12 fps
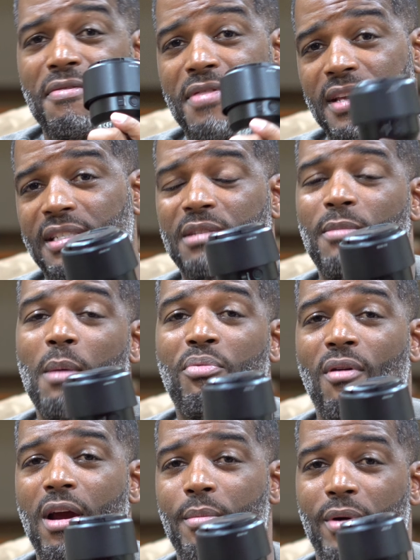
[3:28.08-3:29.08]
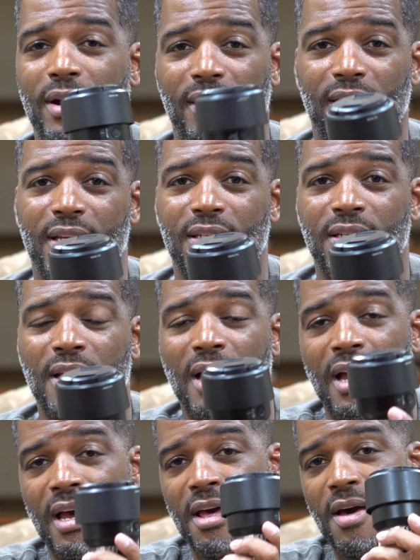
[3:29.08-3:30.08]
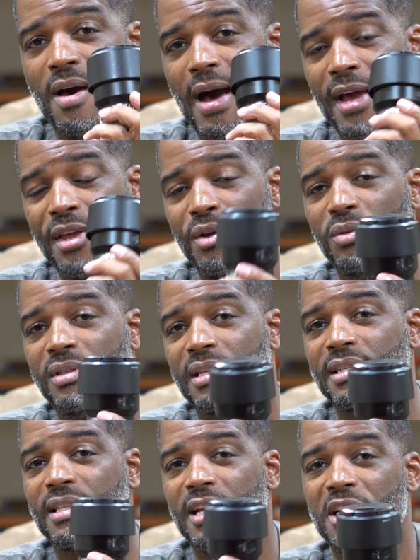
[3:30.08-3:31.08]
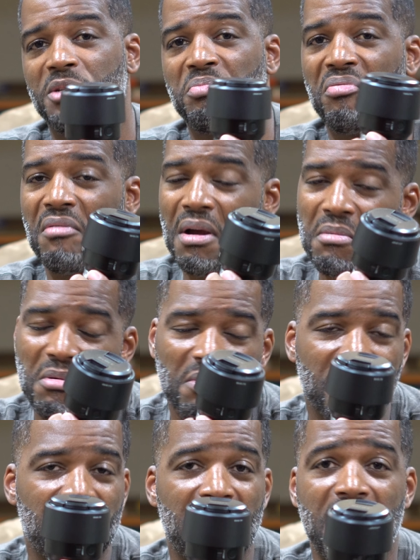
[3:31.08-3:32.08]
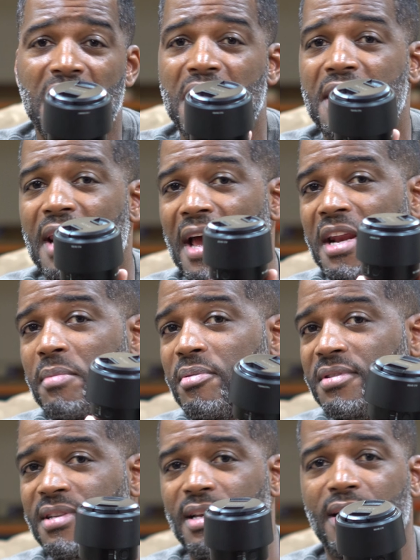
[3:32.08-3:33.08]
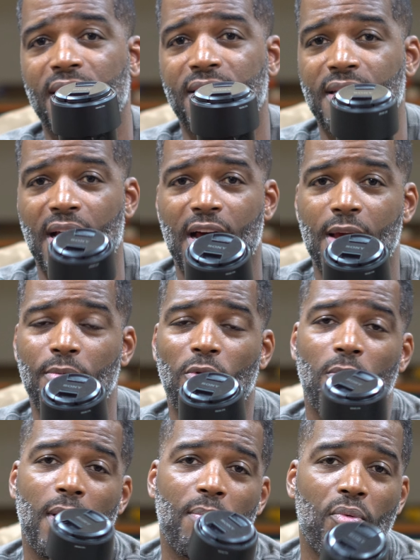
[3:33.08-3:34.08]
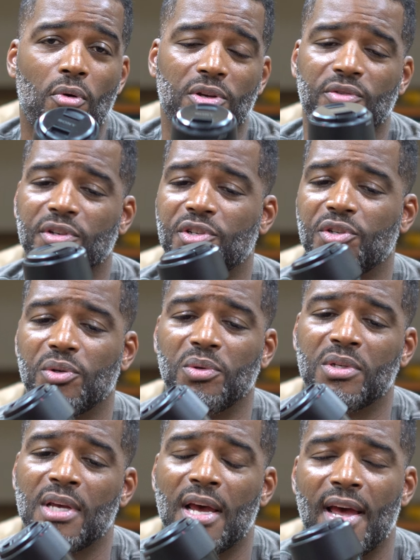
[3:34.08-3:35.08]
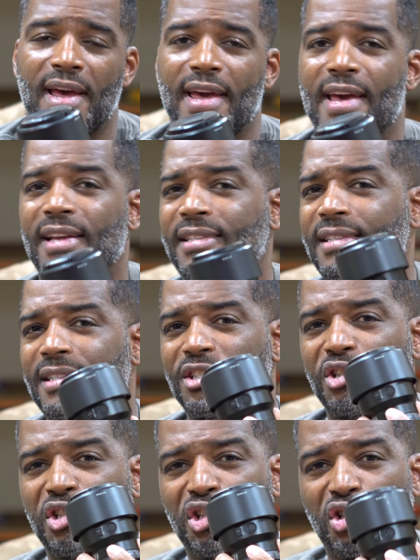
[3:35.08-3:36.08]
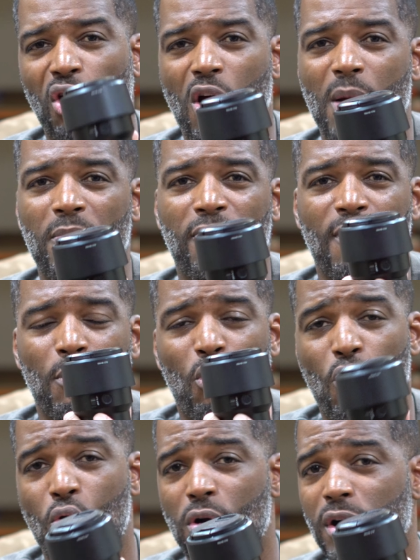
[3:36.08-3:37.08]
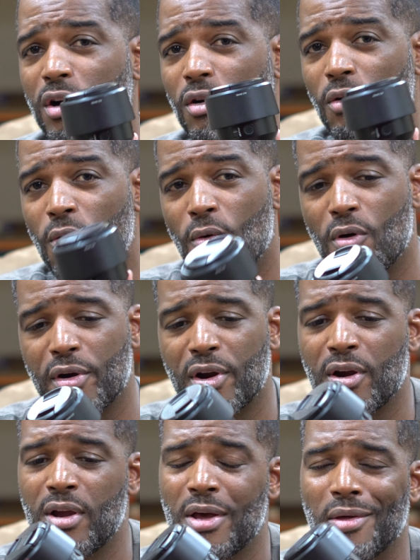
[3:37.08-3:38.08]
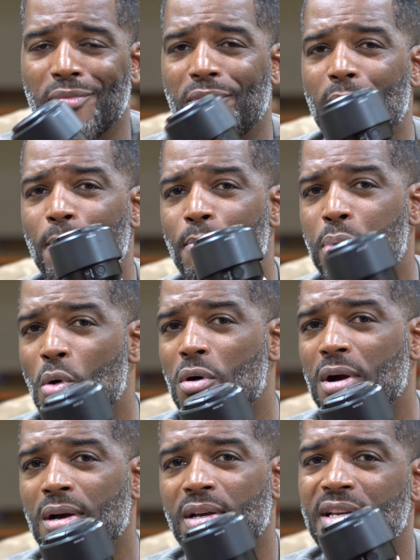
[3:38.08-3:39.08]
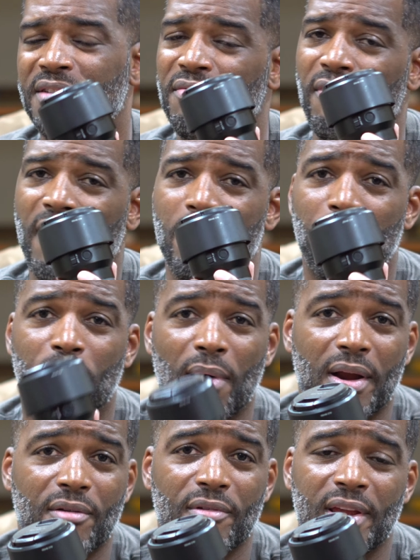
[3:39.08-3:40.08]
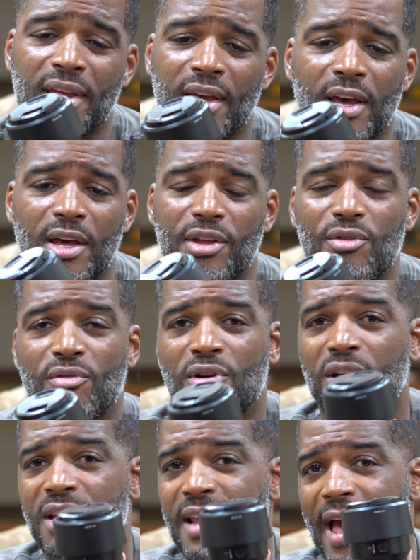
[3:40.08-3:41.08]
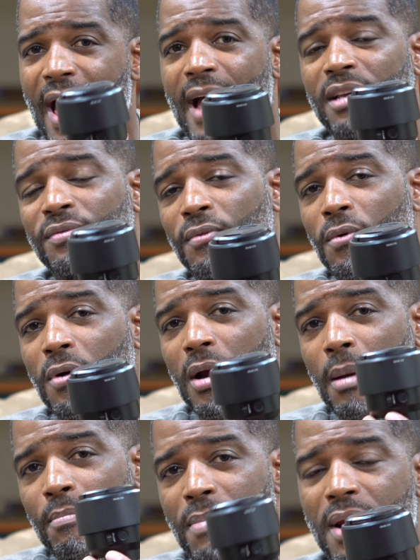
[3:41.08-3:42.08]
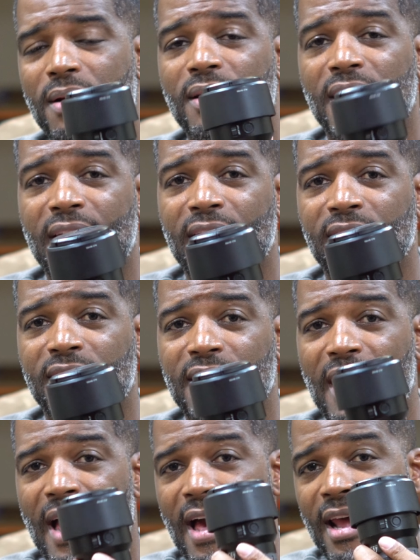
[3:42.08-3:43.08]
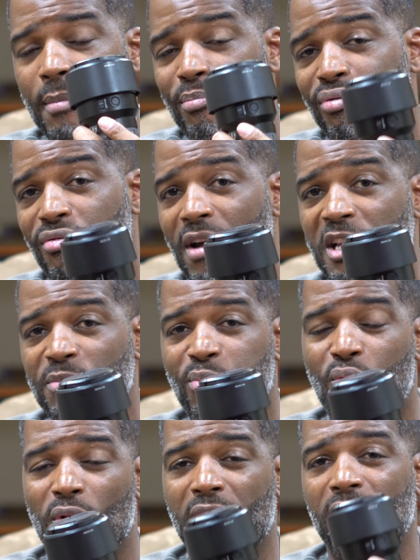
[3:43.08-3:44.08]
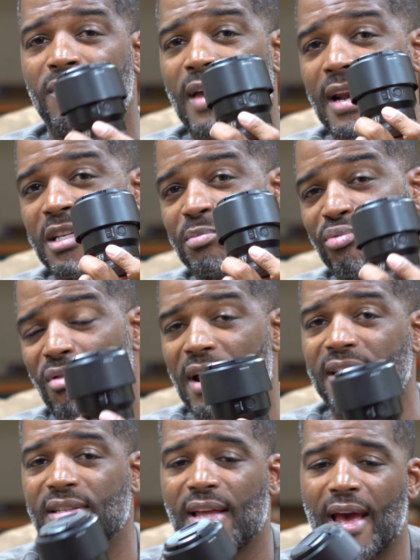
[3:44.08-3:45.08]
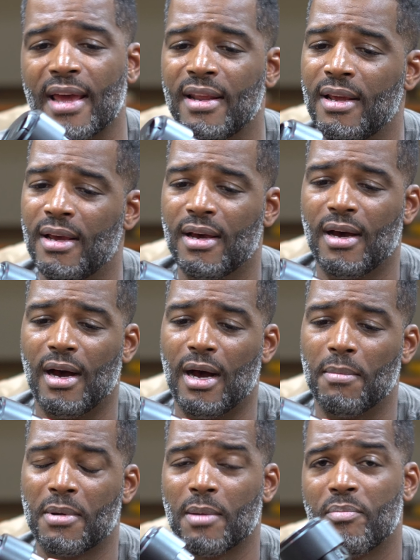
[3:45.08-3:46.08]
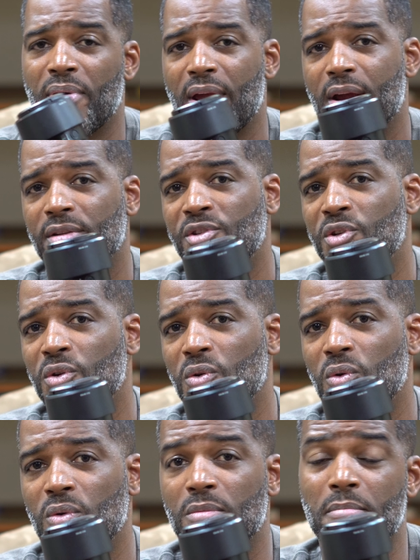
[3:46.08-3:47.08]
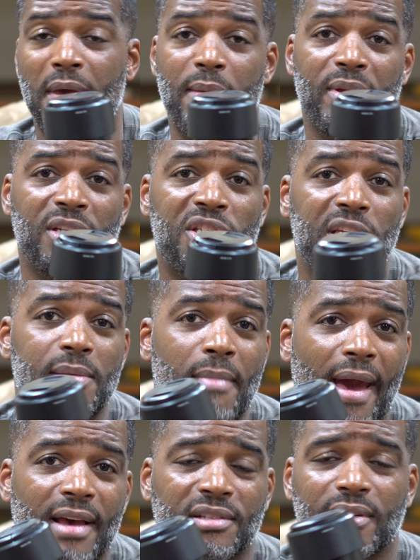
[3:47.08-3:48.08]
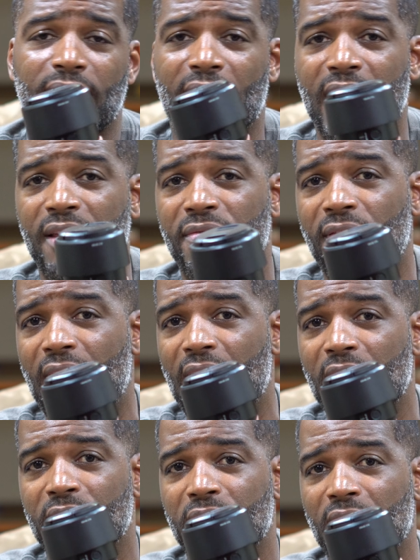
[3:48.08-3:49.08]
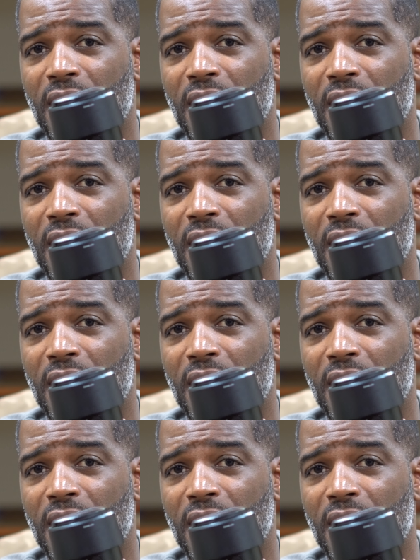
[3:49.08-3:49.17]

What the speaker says: this is my primary lens. I use this lens probably 90% of the time on my portrait shoots. It's sharp from corner to corner. The bokeh is very buttery. You couldn't ask for a better lens at a price point that is priced at. Compared to maybe G Master 85